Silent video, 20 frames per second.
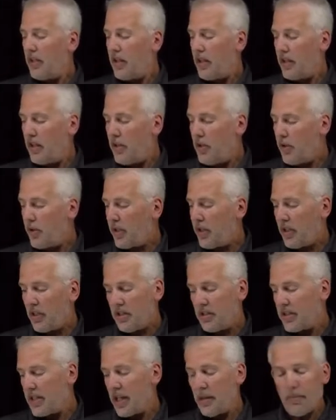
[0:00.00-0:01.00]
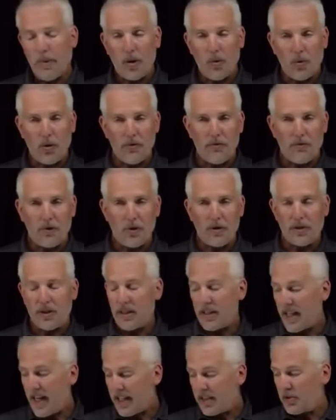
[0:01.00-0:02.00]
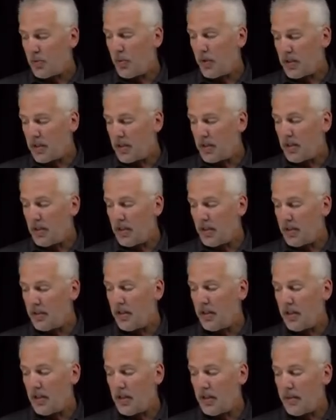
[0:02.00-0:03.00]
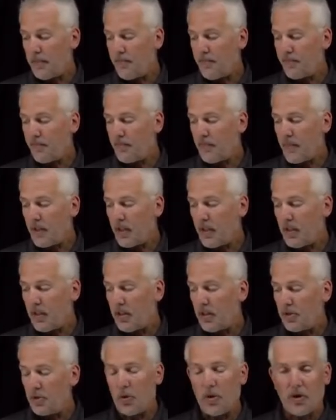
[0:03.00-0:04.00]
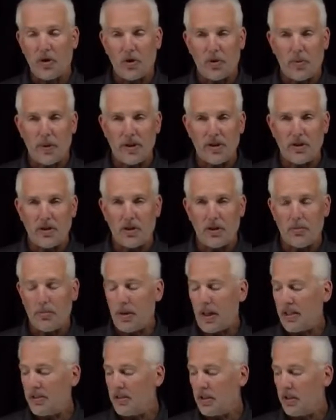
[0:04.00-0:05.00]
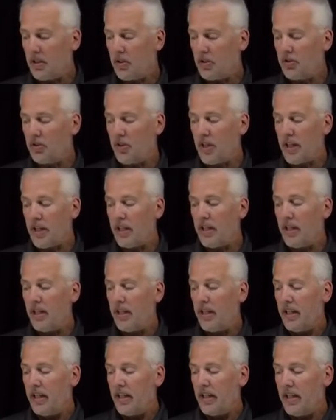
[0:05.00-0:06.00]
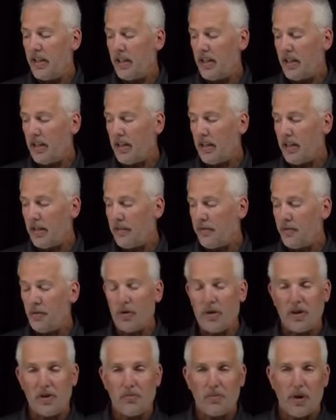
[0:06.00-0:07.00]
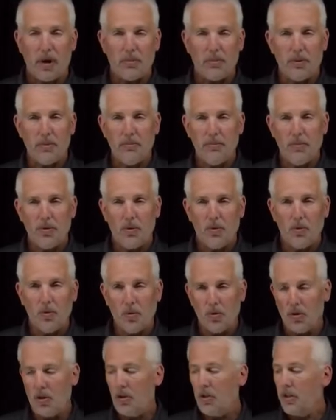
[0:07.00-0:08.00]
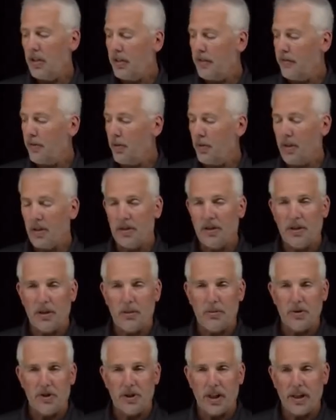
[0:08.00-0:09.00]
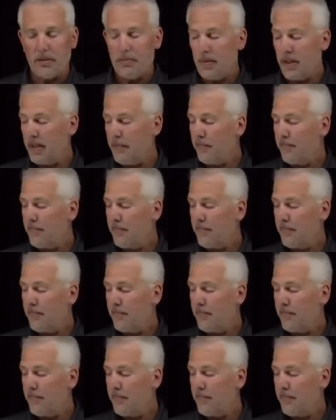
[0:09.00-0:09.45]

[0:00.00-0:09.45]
You can take my word for it that that's what the um, uh, Schrodinger equation of the Laplacian looks like uh, for this problem, or if you want to double check me,